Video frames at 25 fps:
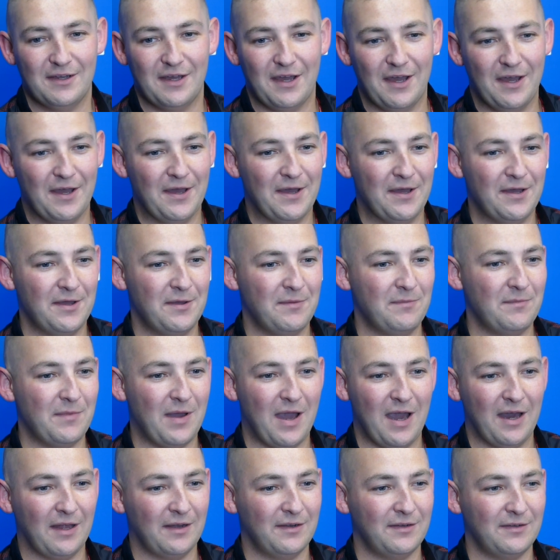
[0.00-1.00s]

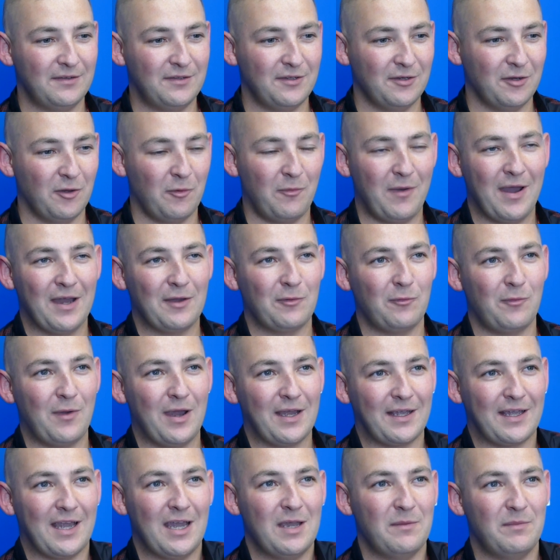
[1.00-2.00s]
And you know,
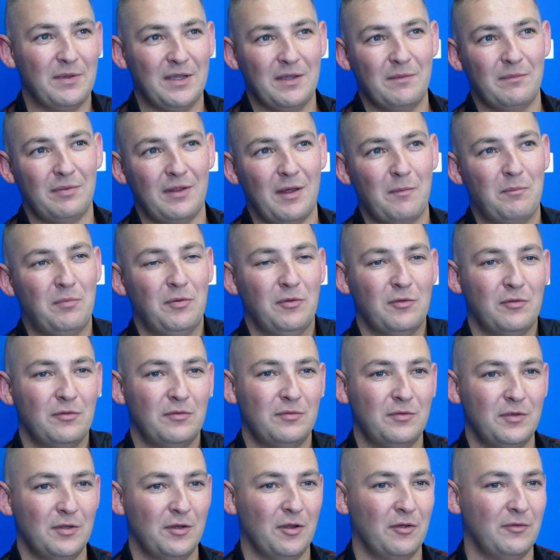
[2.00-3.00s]
why can't it be in Blackpool?
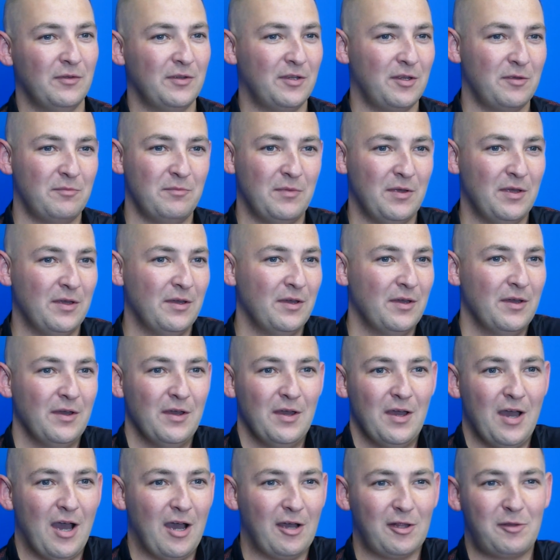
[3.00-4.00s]
You know, this is me.
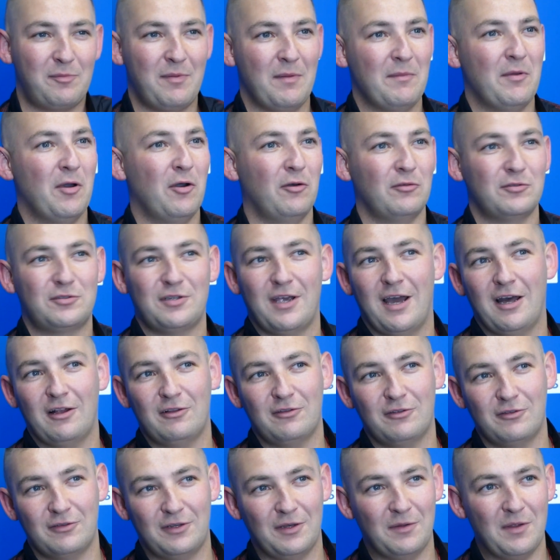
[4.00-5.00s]
I spent my whole
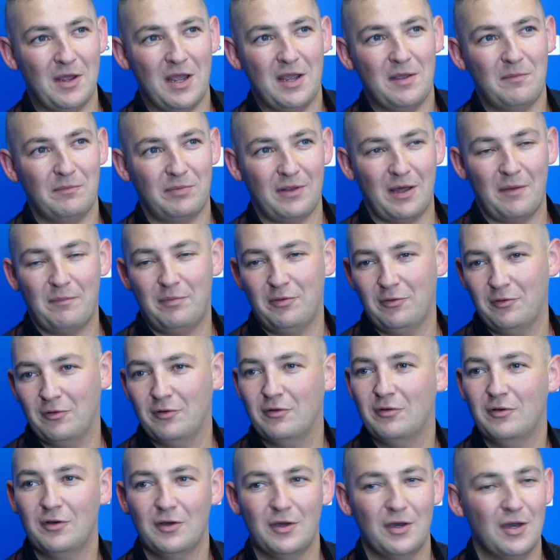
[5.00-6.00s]
childhood in
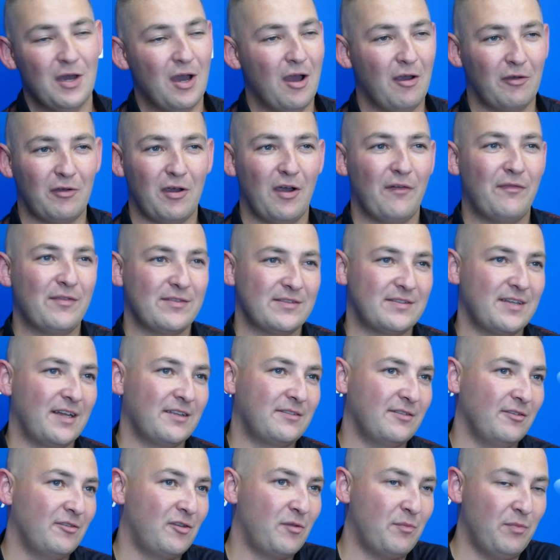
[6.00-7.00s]
Blackpool. I've got a
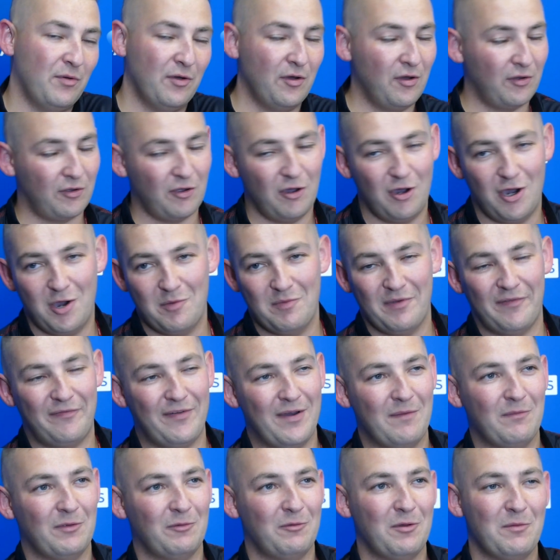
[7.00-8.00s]
fantastic support. I've got all my
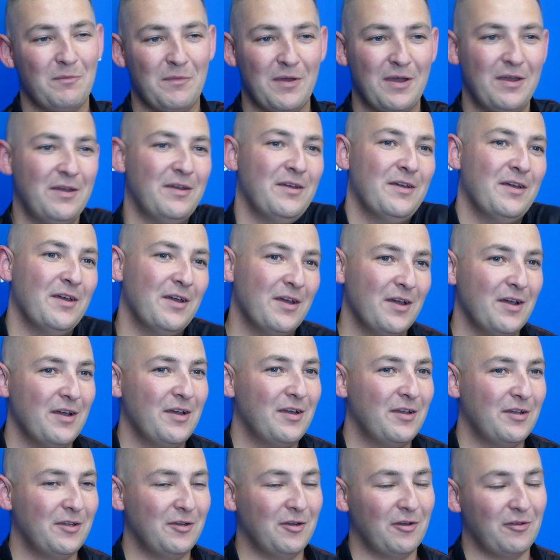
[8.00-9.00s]
family with me.
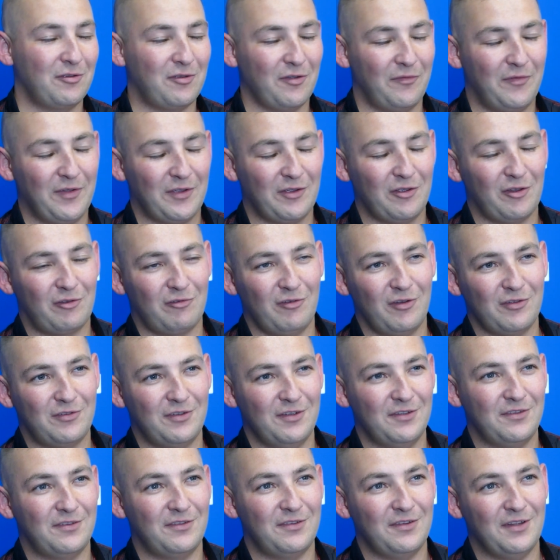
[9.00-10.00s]
You know, so fingers crossed
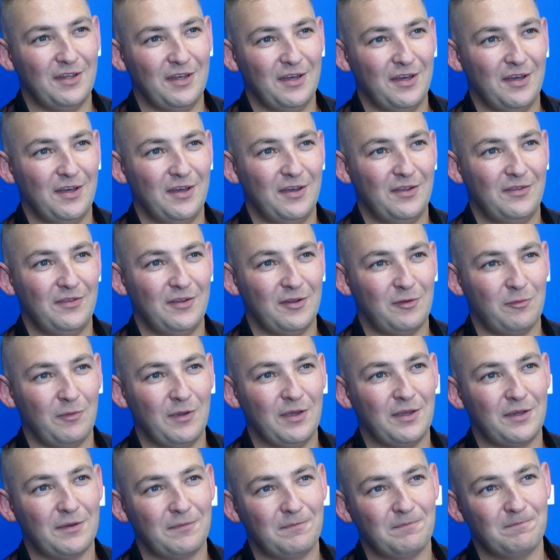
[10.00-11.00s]
it's this
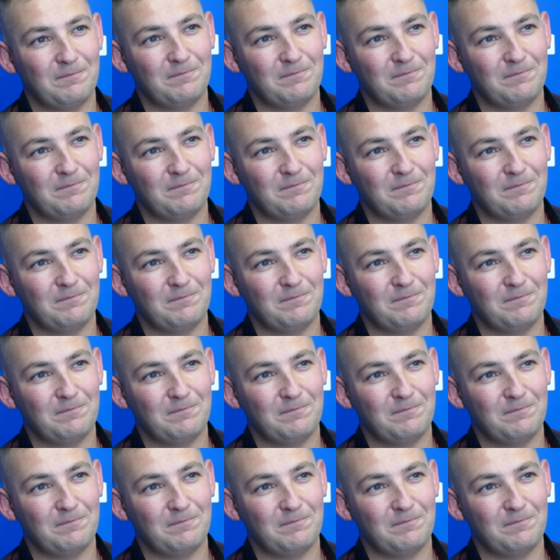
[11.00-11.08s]
week.